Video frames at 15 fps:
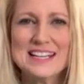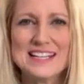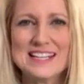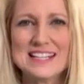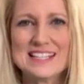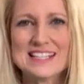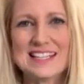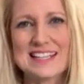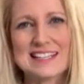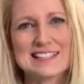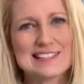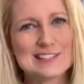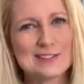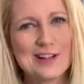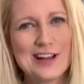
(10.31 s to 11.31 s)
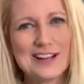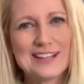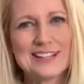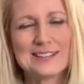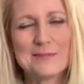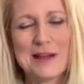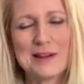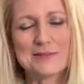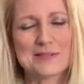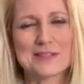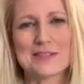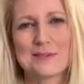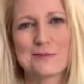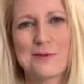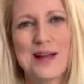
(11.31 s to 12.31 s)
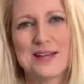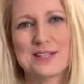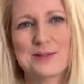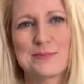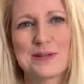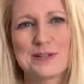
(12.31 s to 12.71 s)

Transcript: east and still hugging the mountains in the west.